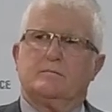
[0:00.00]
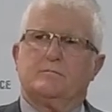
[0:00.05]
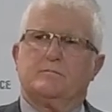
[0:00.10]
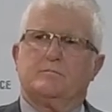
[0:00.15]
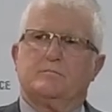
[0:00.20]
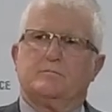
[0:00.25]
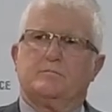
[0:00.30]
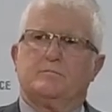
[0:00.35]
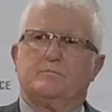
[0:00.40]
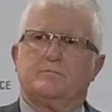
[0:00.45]

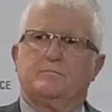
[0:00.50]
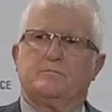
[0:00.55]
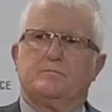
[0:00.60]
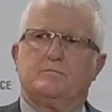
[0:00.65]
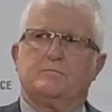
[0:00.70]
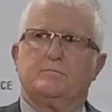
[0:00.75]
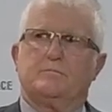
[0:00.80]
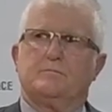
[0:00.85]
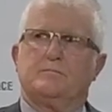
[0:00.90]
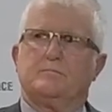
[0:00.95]
Are you
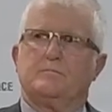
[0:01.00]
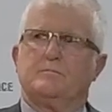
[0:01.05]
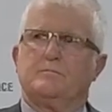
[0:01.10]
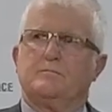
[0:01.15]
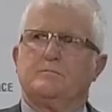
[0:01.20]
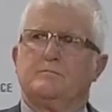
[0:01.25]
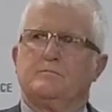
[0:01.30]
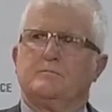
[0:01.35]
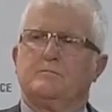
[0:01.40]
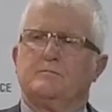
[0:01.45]
concerned
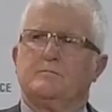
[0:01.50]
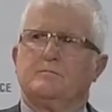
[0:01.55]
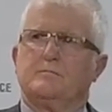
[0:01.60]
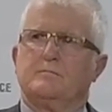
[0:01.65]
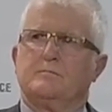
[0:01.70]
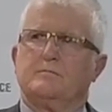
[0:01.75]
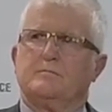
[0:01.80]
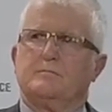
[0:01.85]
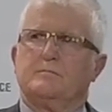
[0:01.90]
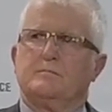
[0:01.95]
that there
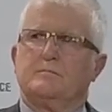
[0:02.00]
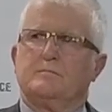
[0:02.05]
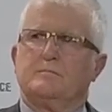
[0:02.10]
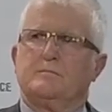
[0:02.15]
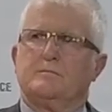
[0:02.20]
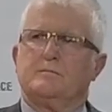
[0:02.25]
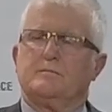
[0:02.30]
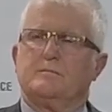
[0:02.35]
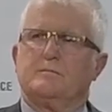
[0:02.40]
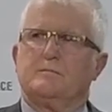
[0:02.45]
might be,
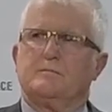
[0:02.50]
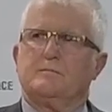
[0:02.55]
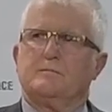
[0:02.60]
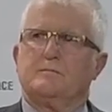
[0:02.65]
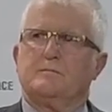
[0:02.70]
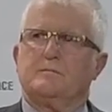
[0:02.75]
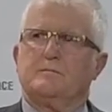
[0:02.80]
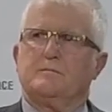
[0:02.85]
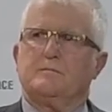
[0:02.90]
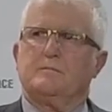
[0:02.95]
given that we've
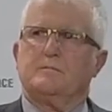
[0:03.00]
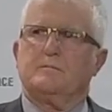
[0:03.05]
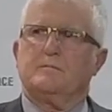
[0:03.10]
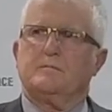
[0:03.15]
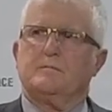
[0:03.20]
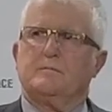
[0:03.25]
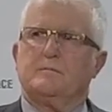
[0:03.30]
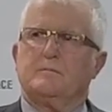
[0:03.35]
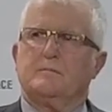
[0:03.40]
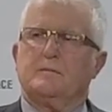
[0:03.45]
just
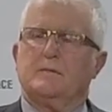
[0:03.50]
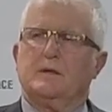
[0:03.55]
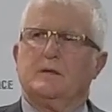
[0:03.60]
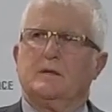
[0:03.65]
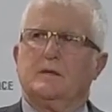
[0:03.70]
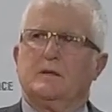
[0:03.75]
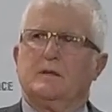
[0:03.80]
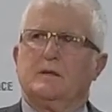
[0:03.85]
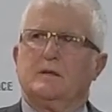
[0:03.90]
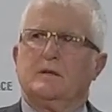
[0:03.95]
seen
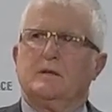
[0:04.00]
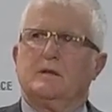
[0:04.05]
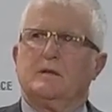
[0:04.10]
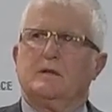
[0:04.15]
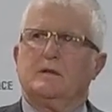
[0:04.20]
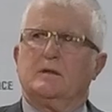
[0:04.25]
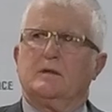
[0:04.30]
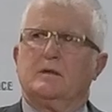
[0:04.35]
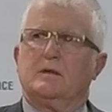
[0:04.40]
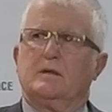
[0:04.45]
two in such
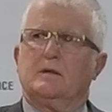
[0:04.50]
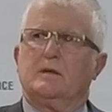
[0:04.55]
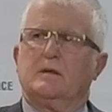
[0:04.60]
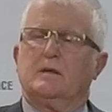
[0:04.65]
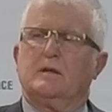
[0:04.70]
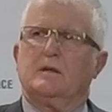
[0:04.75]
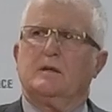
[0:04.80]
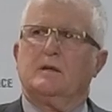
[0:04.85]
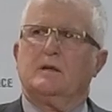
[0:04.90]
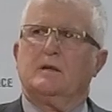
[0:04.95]
a short
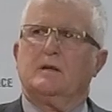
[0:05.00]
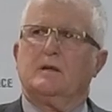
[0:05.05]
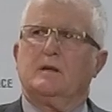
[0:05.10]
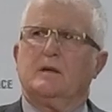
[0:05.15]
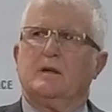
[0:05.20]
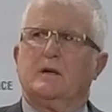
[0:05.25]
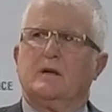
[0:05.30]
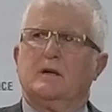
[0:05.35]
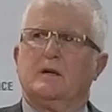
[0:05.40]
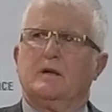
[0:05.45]
period of time,
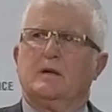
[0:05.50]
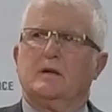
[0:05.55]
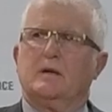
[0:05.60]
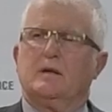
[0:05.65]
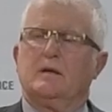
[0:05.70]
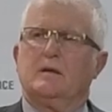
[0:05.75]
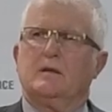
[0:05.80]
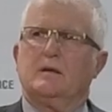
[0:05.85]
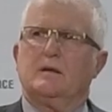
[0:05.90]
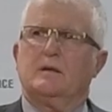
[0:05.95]
or is this
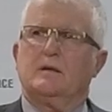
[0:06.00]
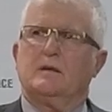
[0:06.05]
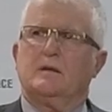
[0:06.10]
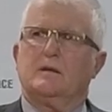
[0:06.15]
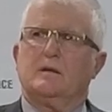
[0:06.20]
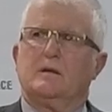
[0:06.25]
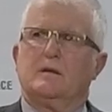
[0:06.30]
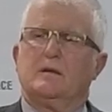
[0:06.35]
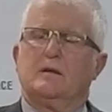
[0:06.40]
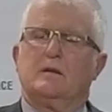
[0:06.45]
just an
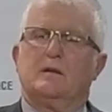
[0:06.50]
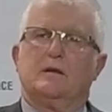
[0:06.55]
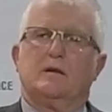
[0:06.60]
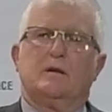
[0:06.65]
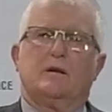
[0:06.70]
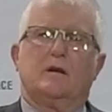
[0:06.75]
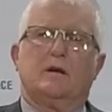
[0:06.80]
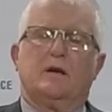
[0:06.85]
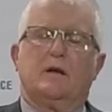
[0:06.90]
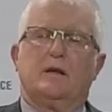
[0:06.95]

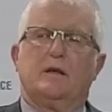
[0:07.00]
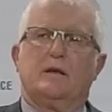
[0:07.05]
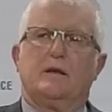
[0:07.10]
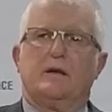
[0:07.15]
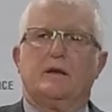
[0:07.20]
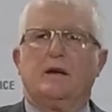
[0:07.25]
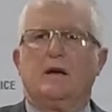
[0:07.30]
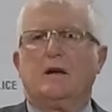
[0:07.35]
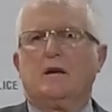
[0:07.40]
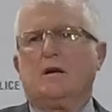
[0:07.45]
outlier?
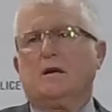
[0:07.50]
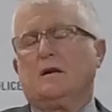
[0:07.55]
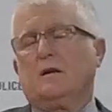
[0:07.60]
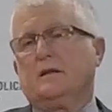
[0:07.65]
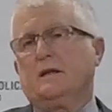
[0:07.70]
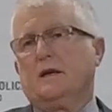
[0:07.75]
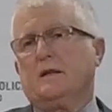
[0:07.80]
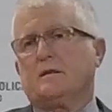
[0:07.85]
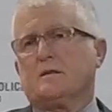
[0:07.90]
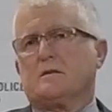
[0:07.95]
Yeah, like
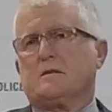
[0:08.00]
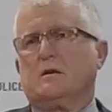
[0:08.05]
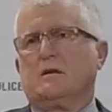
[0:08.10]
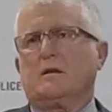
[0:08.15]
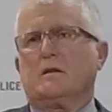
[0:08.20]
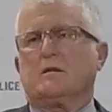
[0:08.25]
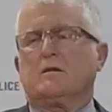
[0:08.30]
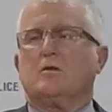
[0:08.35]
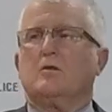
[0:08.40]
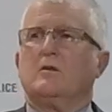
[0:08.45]
on the other side
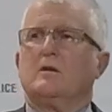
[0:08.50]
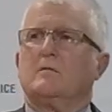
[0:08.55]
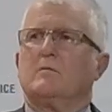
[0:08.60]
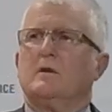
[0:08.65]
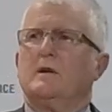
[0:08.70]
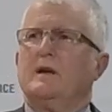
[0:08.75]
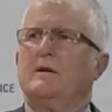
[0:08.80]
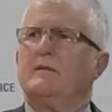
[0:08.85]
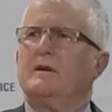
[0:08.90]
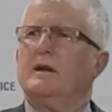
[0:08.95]
of the coin,
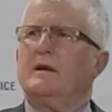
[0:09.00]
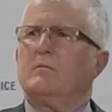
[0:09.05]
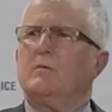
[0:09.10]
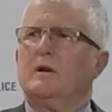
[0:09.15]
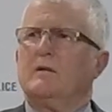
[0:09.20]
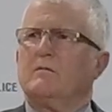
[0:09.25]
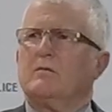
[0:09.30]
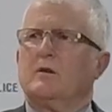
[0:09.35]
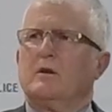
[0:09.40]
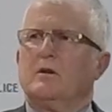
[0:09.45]
we haven't had one for a